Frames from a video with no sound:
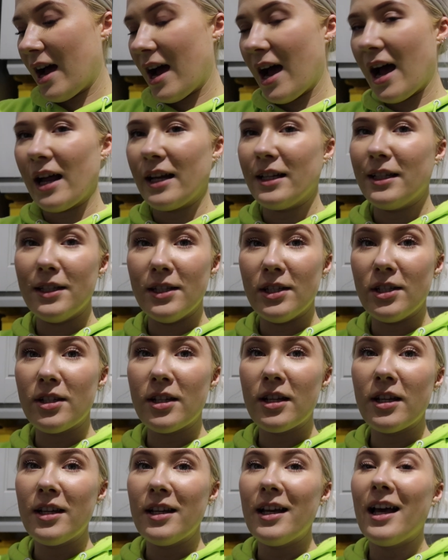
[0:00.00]
And
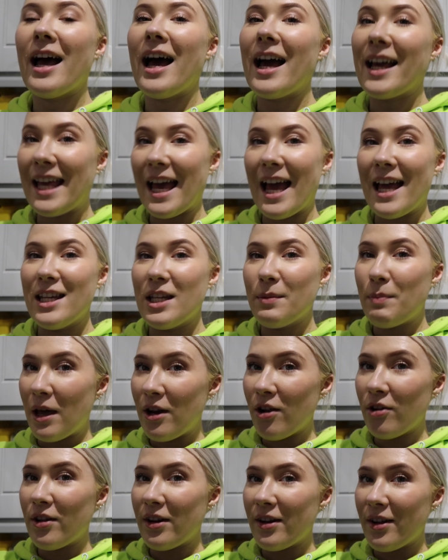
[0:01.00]
again,
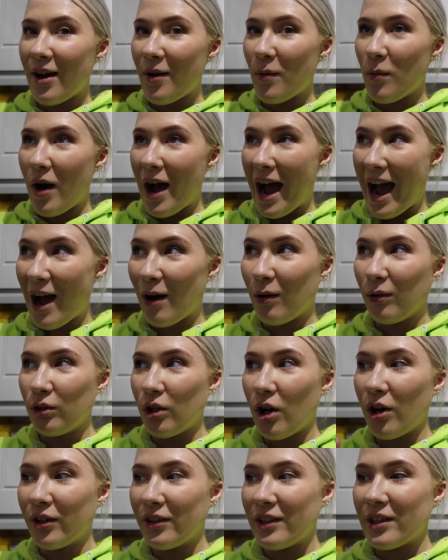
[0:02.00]
depending on how
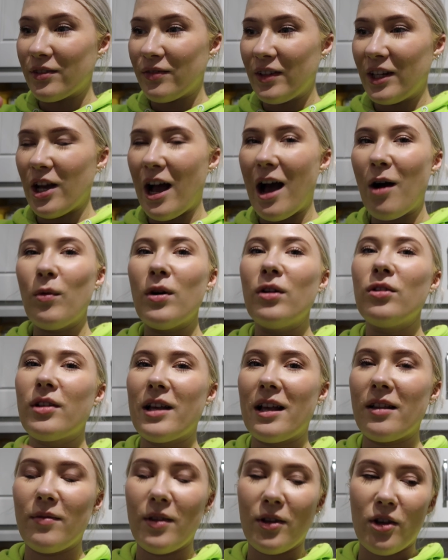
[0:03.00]
long this video, I will
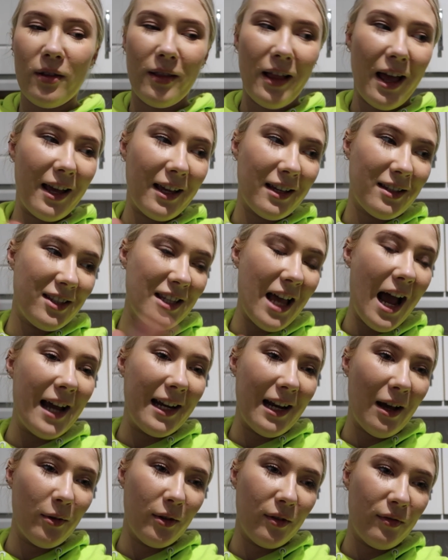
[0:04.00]
like
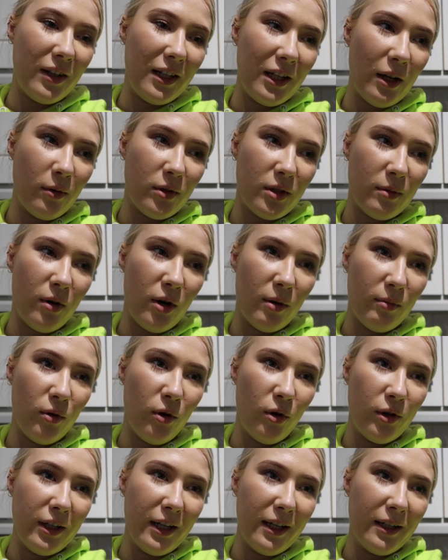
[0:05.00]
sign out the video tomorrow
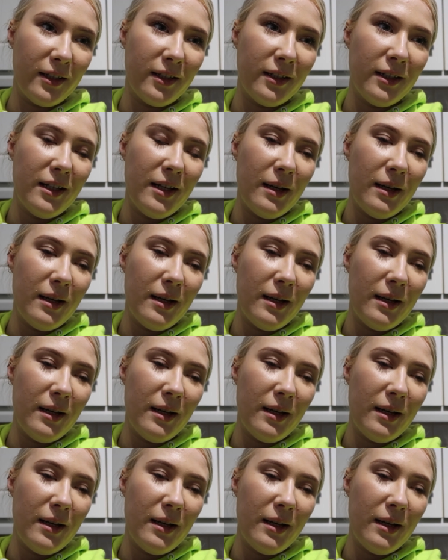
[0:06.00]
morning,